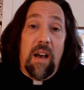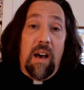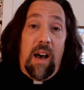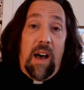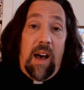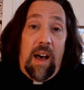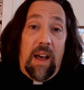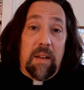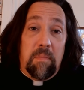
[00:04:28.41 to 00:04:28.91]

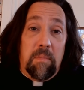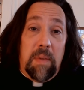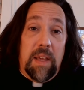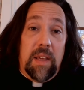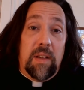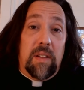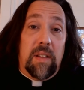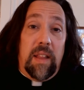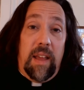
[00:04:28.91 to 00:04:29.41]
a hot
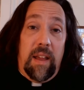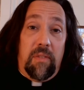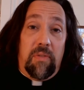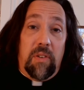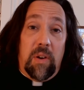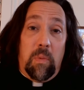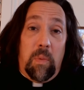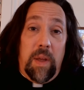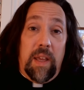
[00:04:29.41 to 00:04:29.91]
meal
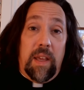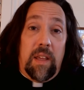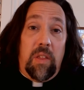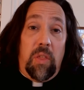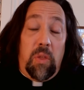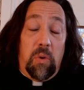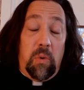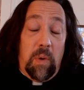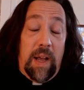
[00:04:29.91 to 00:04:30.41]
every week
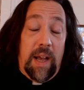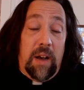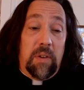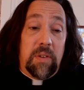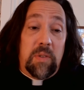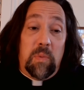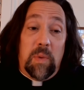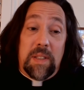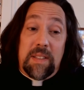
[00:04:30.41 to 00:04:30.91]

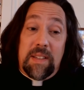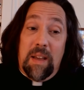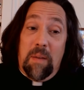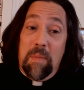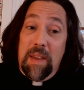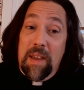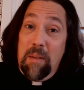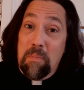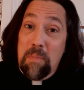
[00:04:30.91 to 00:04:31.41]
throughout what's
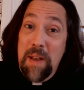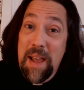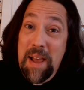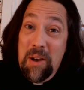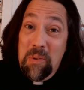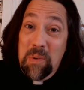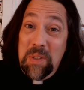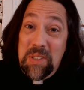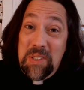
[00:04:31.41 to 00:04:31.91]
coming up
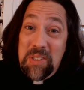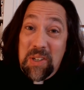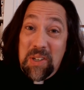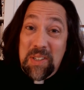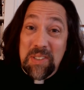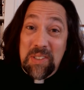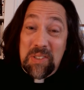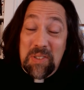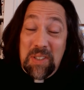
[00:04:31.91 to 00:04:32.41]
now, which is our
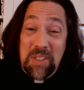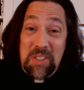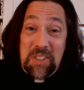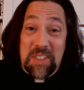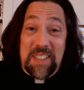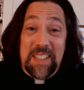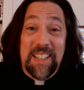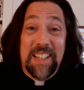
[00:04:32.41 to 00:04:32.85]
construction.